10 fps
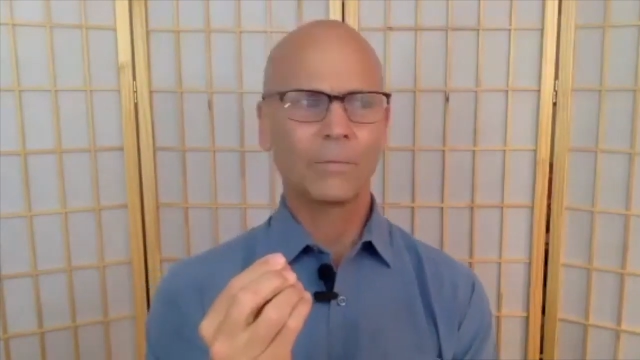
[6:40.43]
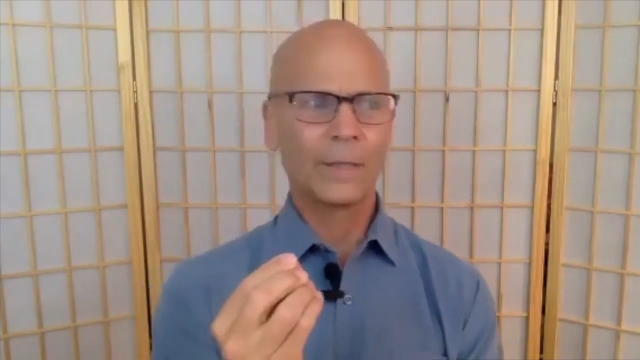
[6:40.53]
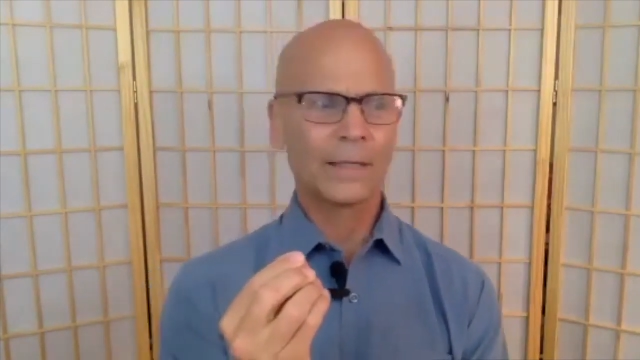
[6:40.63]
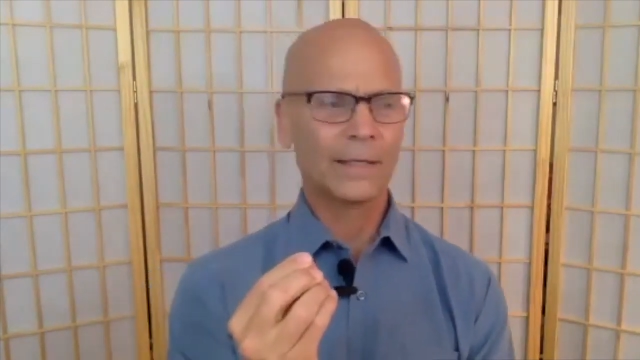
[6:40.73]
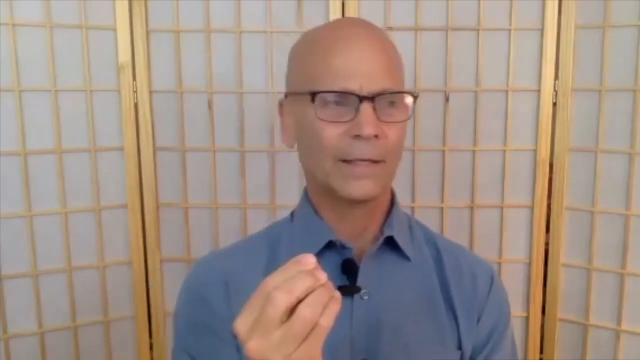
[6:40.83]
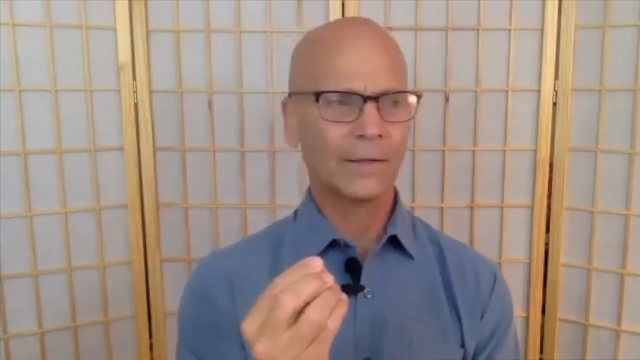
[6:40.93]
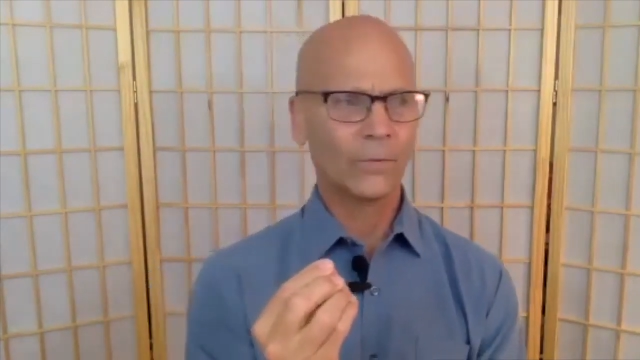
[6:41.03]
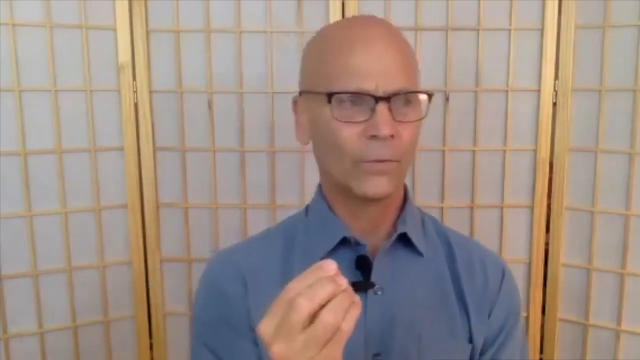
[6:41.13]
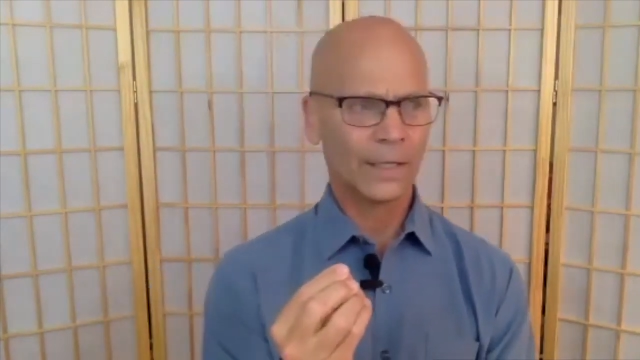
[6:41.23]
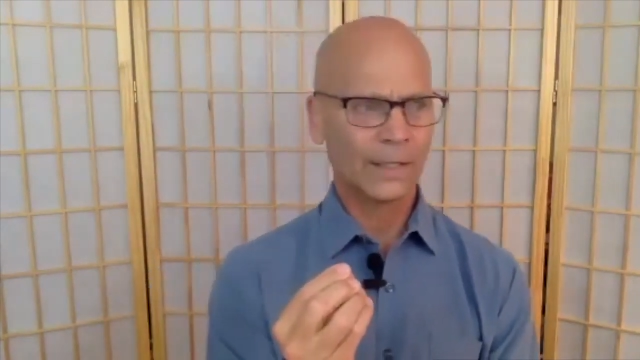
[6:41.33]
but it
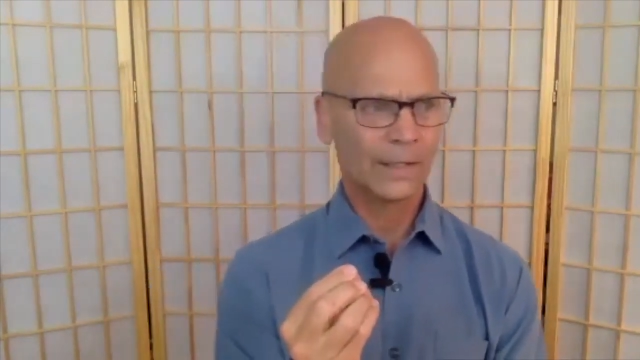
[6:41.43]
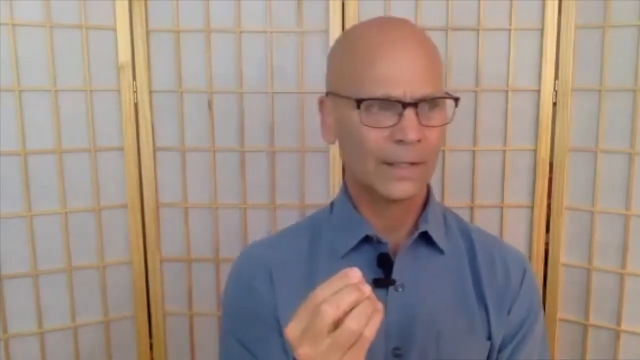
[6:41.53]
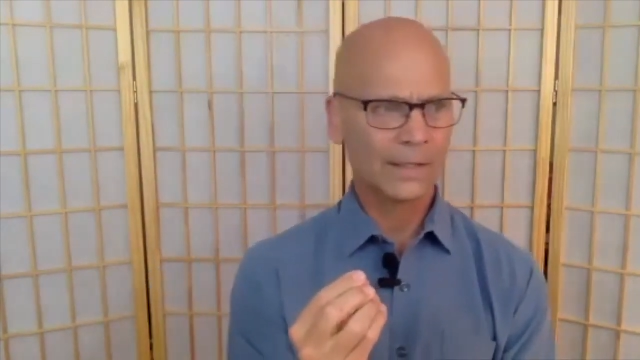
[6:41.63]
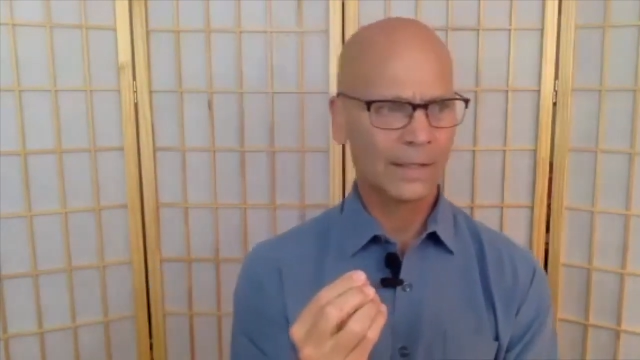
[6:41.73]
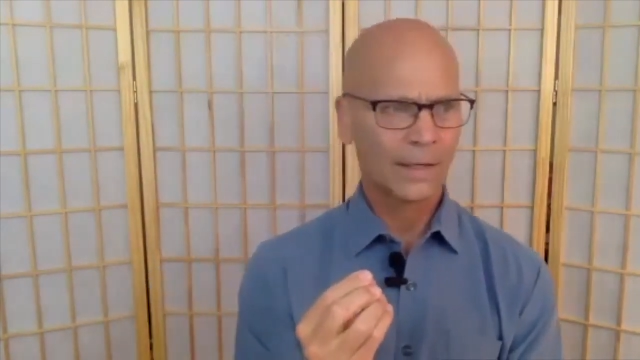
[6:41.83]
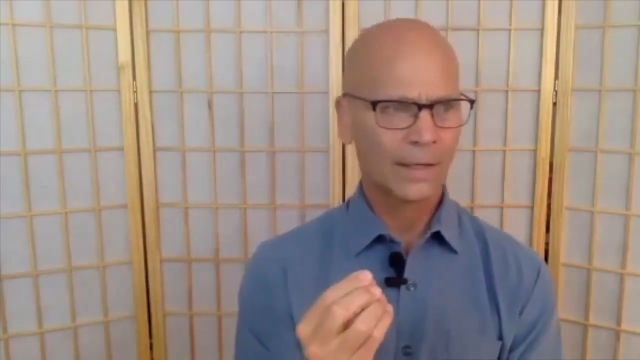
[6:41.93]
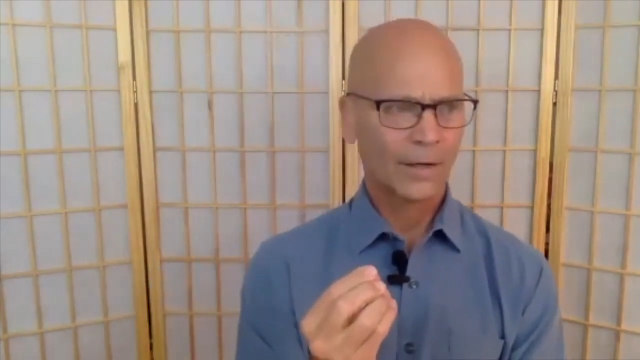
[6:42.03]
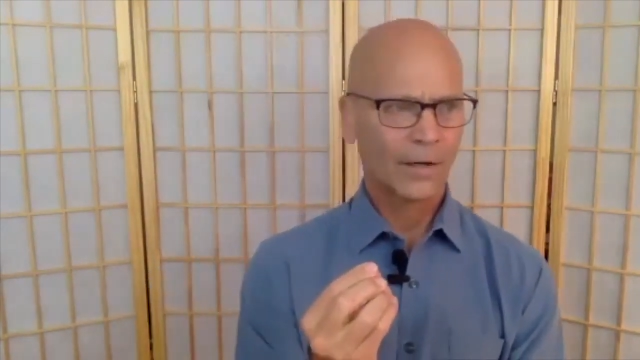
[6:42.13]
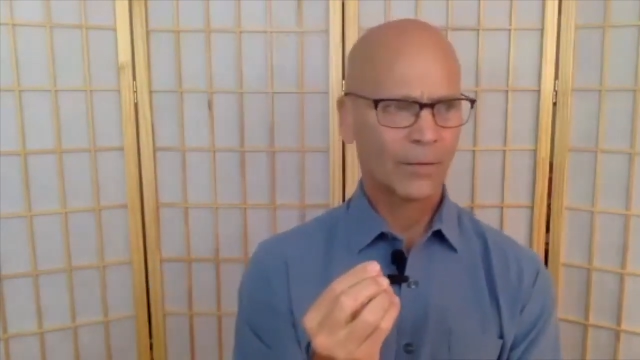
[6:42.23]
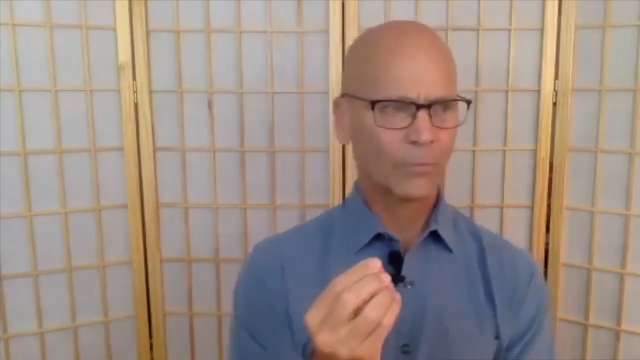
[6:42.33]
was a